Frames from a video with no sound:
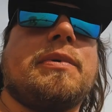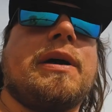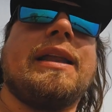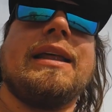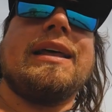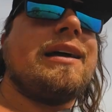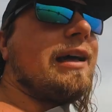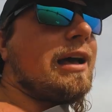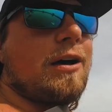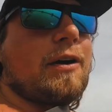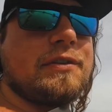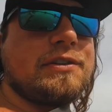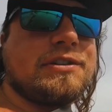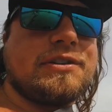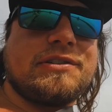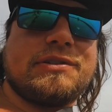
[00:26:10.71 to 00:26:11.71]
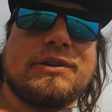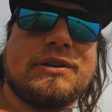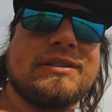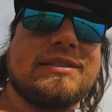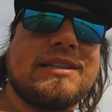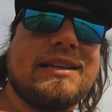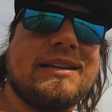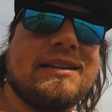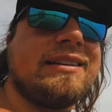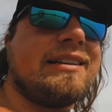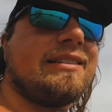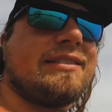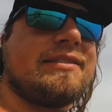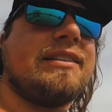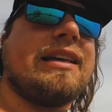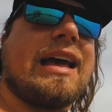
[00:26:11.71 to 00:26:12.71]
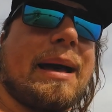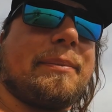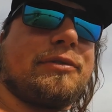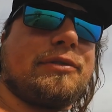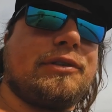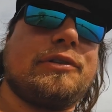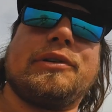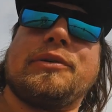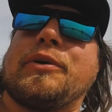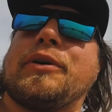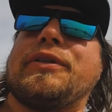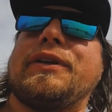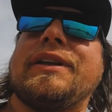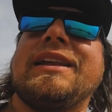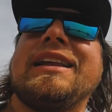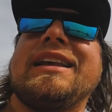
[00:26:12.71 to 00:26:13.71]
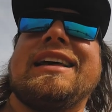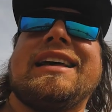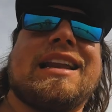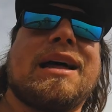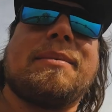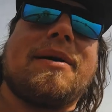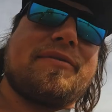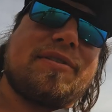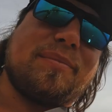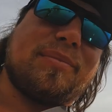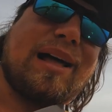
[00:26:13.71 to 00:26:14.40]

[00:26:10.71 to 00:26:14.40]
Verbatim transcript: But obviously, as you can see, it's absolutely worth it. And I'm having a